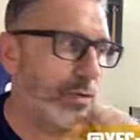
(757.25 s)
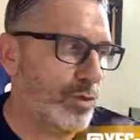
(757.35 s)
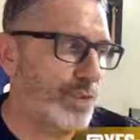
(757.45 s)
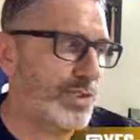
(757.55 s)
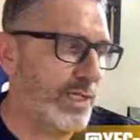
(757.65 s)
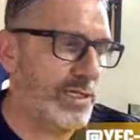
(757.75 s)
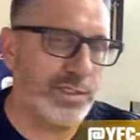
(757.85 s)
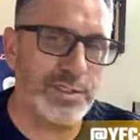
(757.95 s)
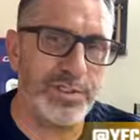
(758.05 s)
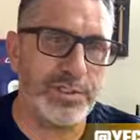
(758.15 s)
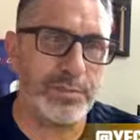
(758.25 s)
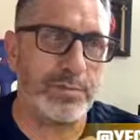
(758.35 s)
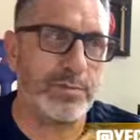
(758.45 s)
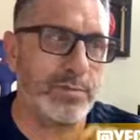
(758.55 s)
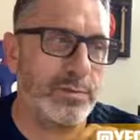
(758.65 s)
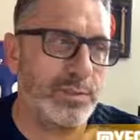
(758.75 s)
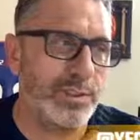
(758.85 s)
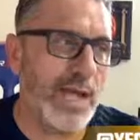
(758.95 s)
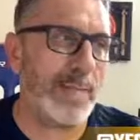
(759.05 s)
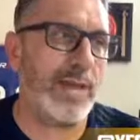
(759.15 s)
Lynch is the
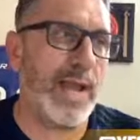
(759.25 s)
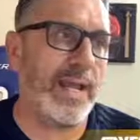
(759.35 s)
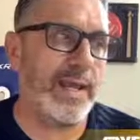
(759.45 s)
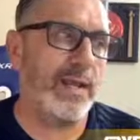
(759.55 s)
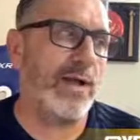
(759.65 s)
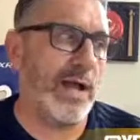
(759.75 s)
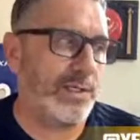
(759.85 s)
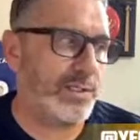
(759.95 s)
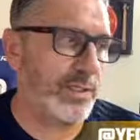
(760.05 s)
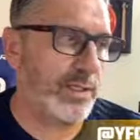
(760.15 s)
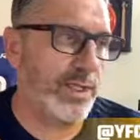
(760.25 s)
top guy in that class.